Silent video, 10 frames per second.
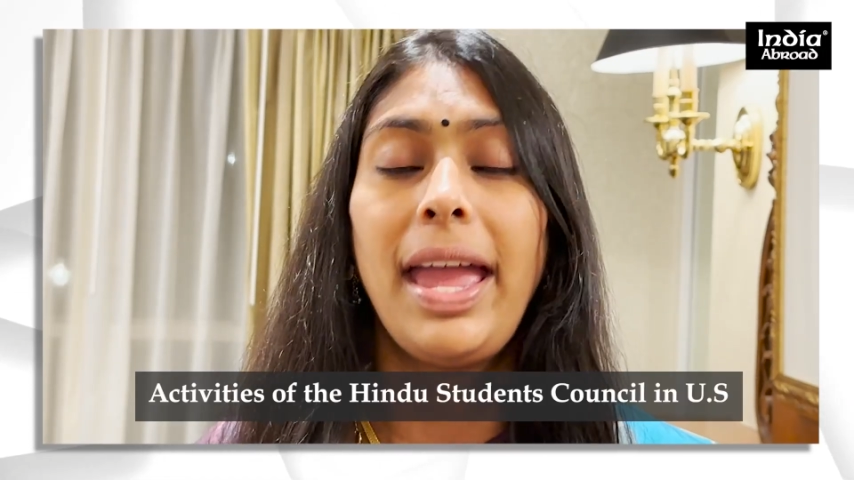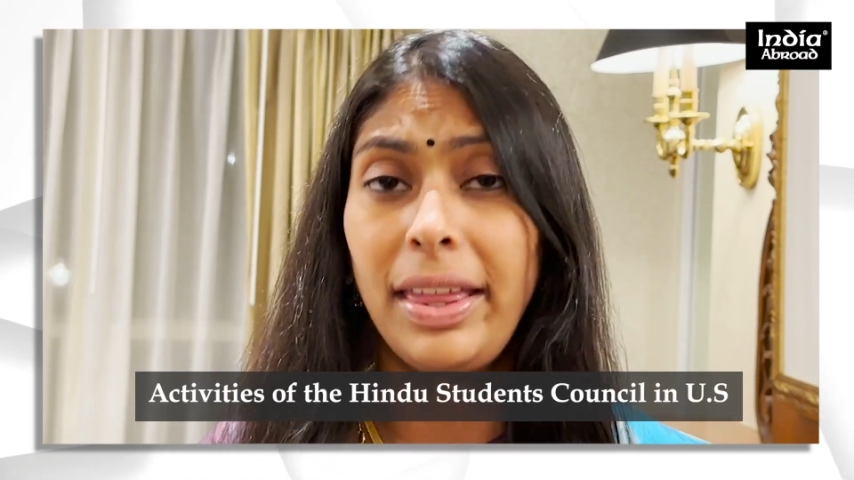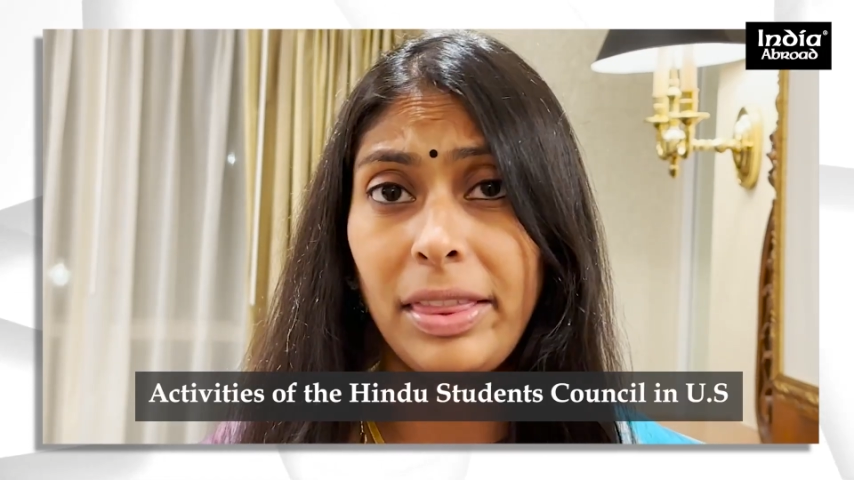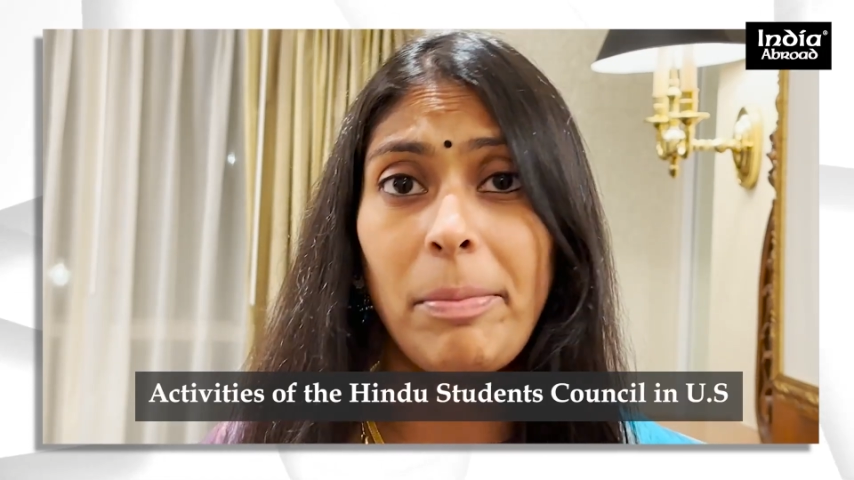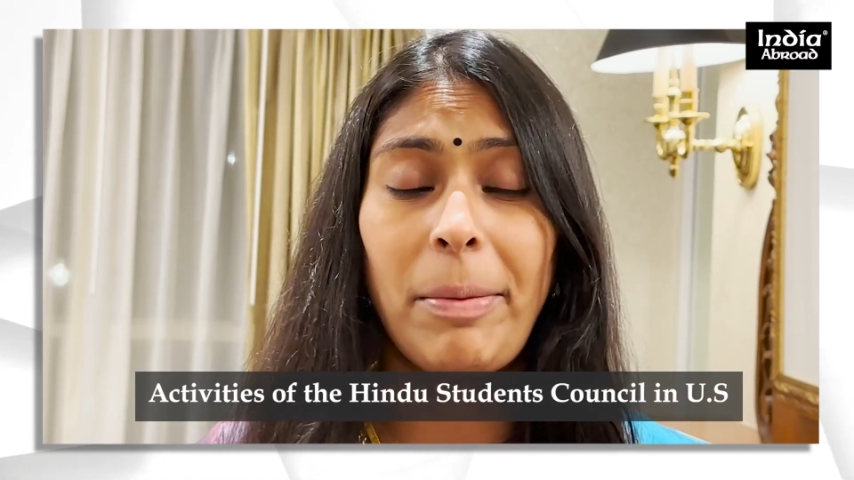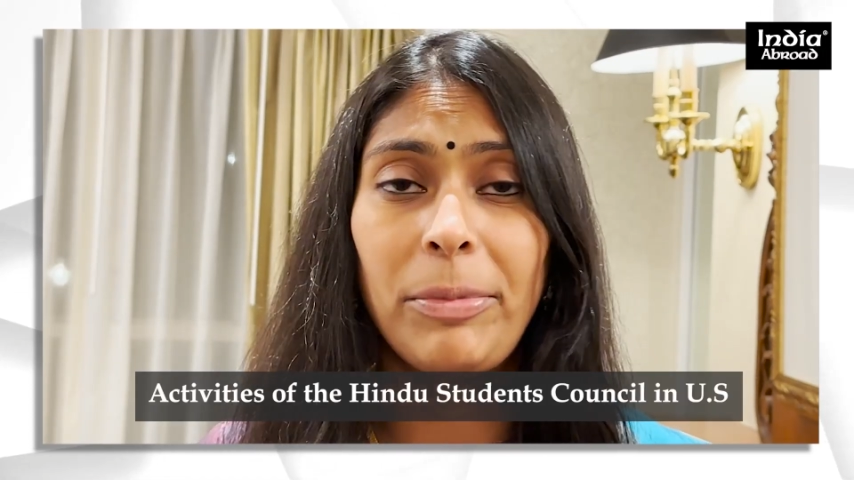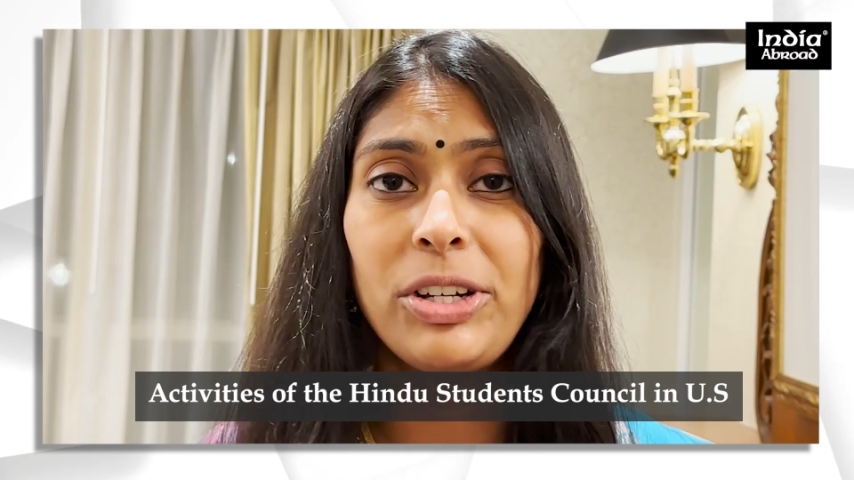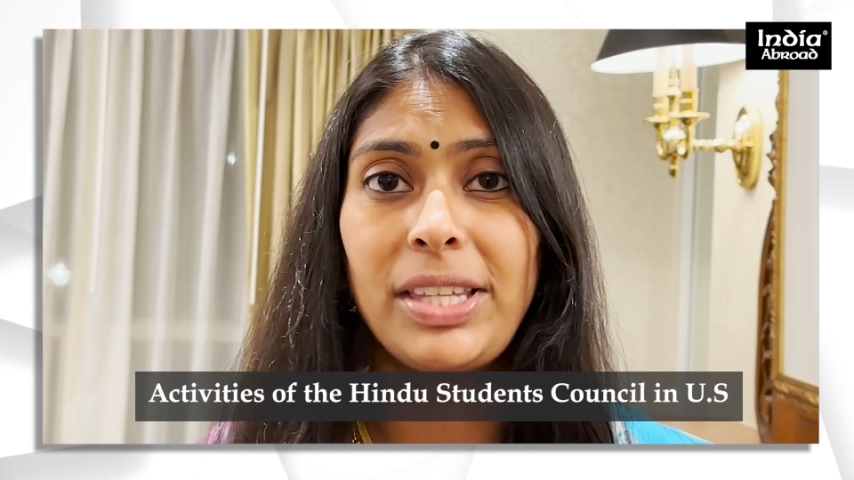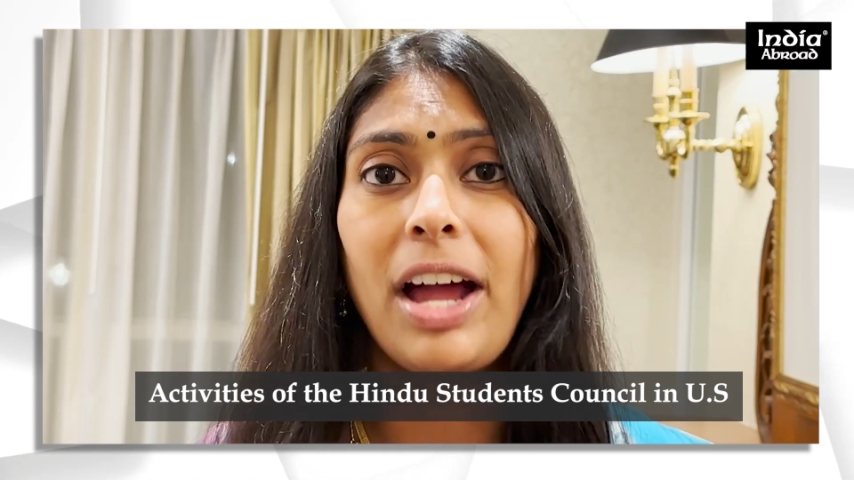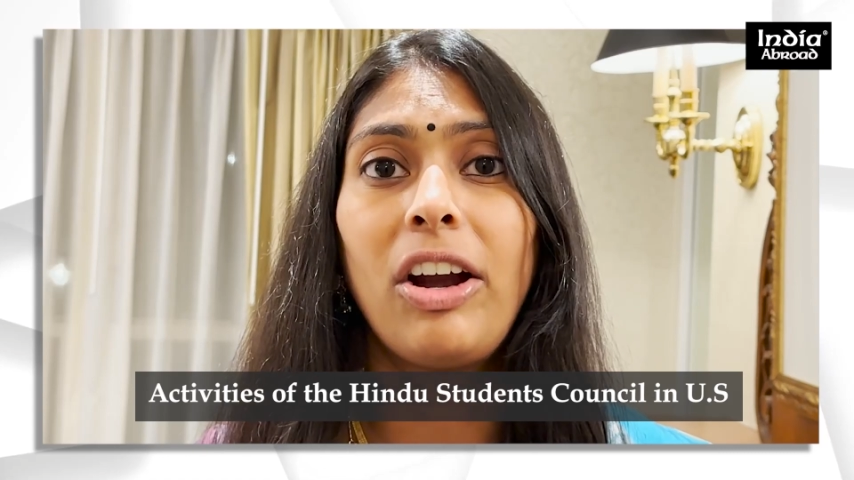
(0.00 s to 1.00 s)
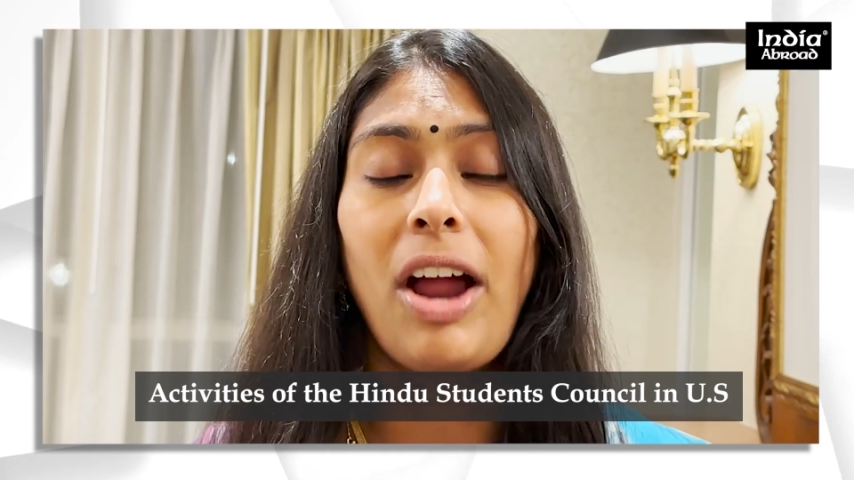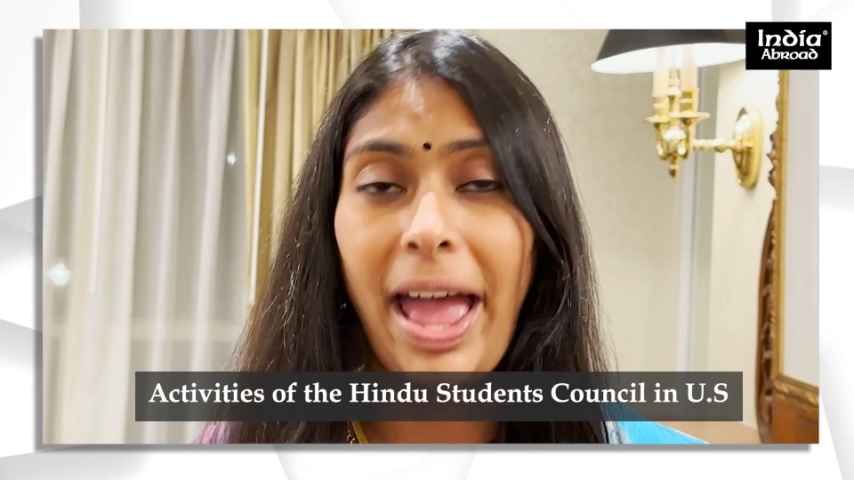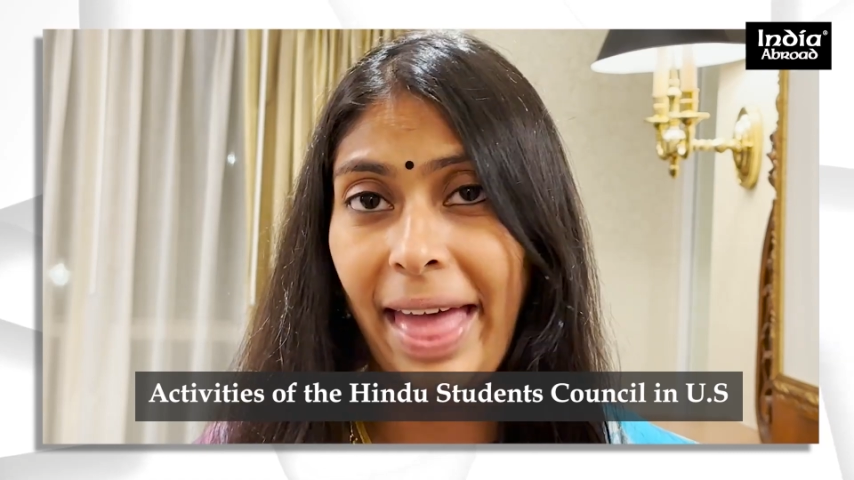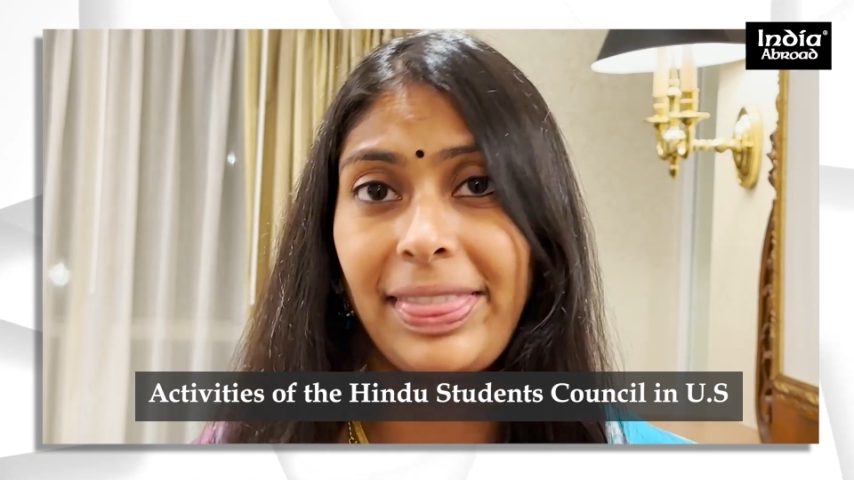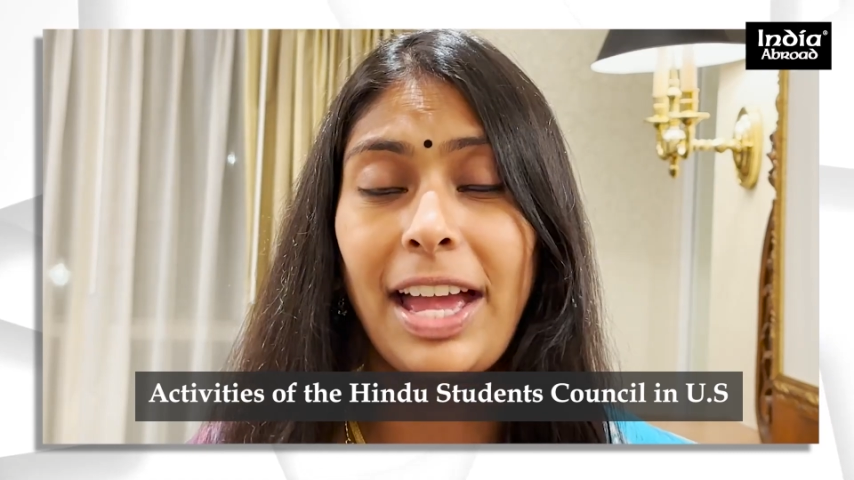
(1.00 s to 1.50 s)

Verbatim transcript: and the members that are at